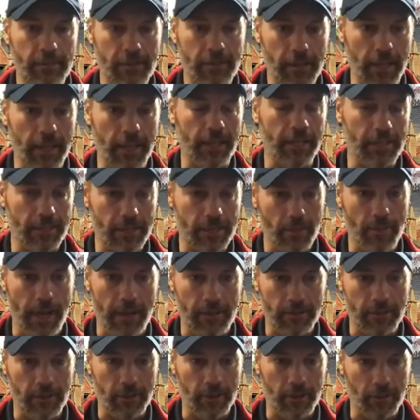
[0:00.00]
things
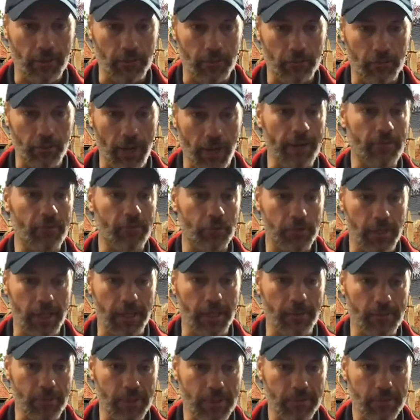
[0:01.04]
about their rival
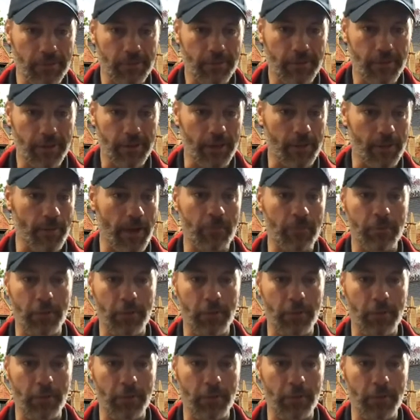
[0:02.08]
teams, and about